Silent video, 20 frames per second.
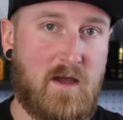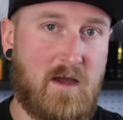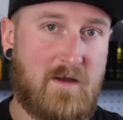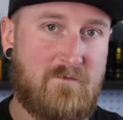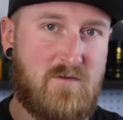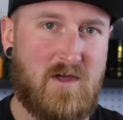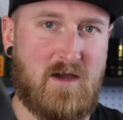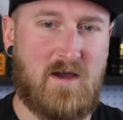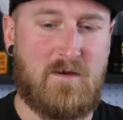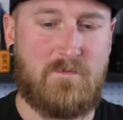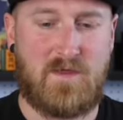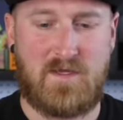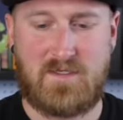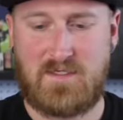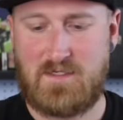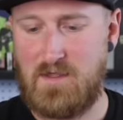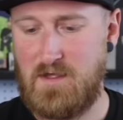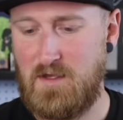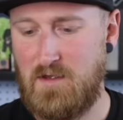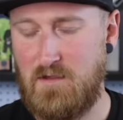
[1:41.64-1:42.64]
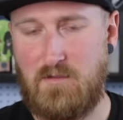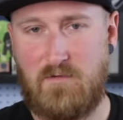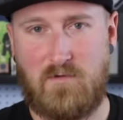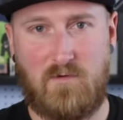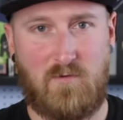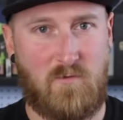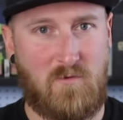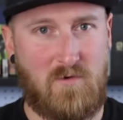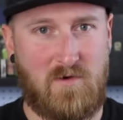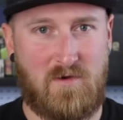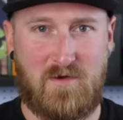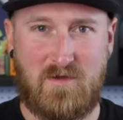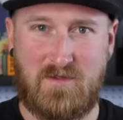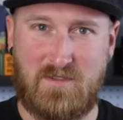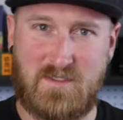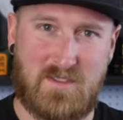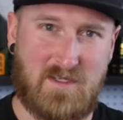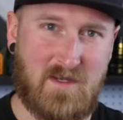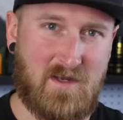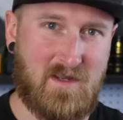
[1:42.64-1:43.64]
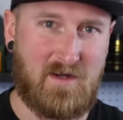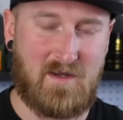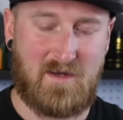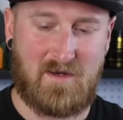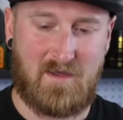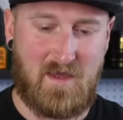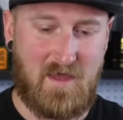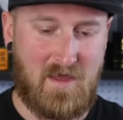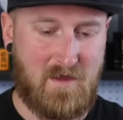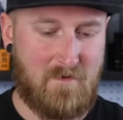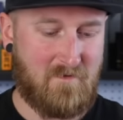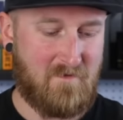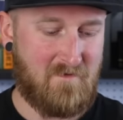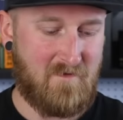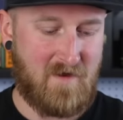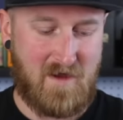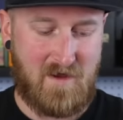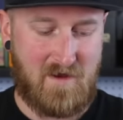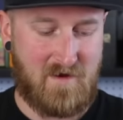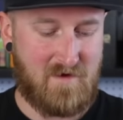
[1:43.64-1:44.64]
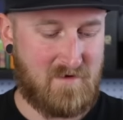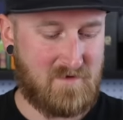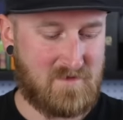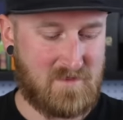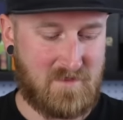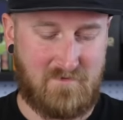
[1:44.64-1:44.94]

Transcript: I've chopped this thing through wood, stuck it in campfires.